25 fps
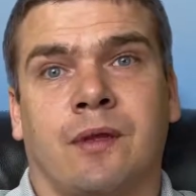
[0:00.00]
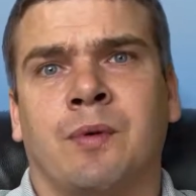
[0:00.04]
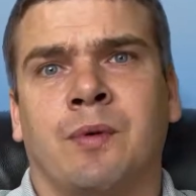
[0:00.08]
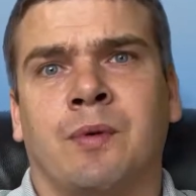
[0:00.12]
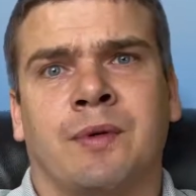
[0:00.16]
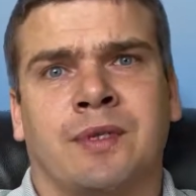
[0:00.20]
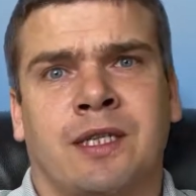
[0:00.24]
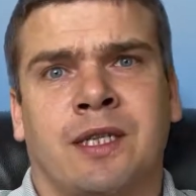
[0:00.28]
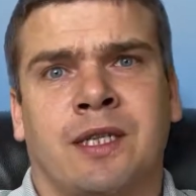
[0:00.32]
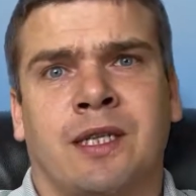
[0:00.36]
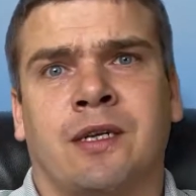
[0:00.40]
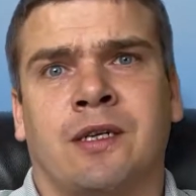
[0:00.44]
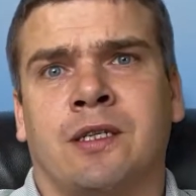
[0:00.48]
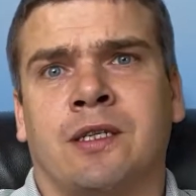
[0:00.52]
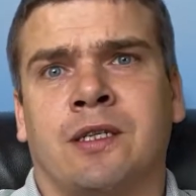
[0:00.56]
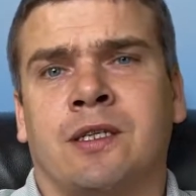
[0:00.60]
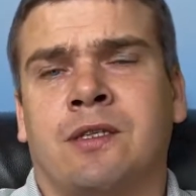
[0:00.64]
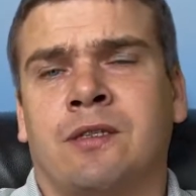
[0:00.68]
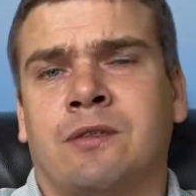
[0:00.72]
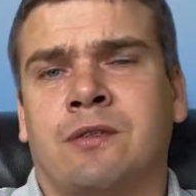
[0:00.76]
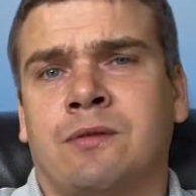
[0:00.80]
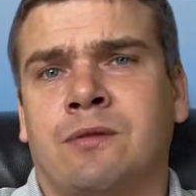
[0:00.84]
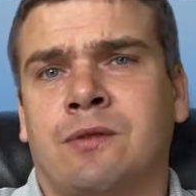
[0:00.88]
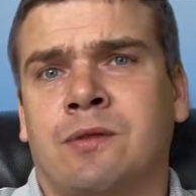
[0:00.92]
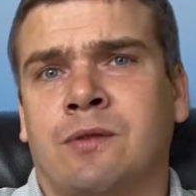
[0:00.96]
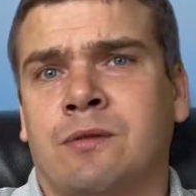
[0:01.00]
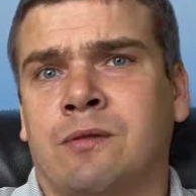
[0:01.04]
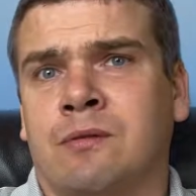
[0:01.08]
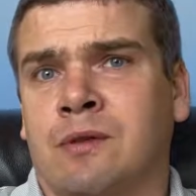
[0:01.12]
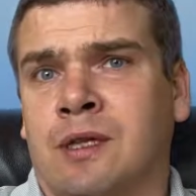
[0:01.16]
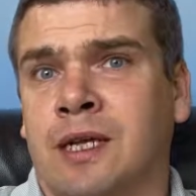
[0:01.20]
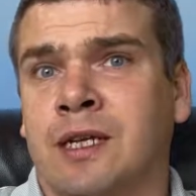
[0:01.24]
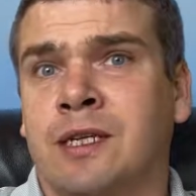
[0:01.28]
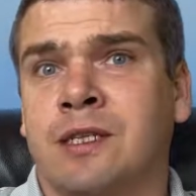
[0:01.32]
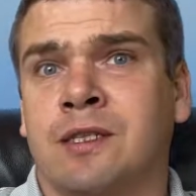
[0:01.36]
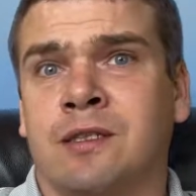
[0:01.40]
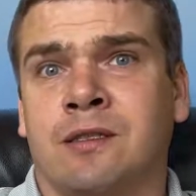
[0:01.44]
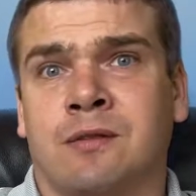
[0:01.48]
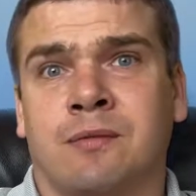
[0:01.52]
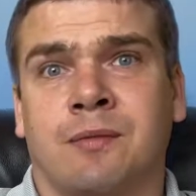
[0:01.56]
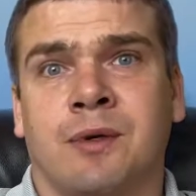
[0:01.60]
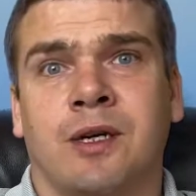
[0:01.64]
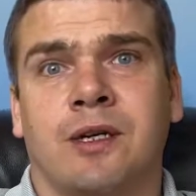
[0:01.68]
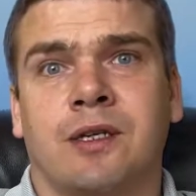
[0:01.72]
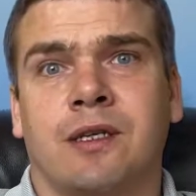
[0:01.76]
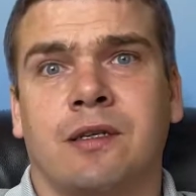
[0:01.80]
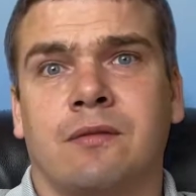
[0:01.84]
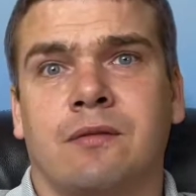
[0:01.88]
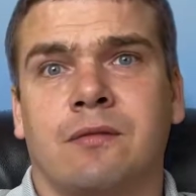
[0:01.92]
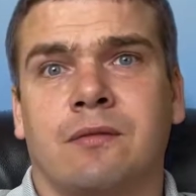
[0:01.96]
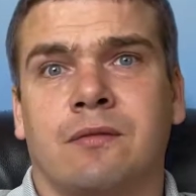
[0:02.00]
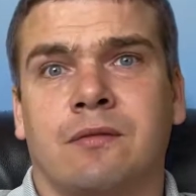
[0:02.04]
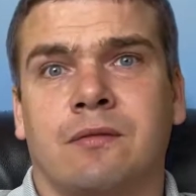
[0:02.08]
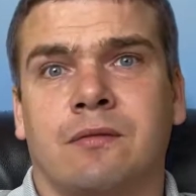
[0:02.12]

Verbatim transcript: But what's that going to do to London's market?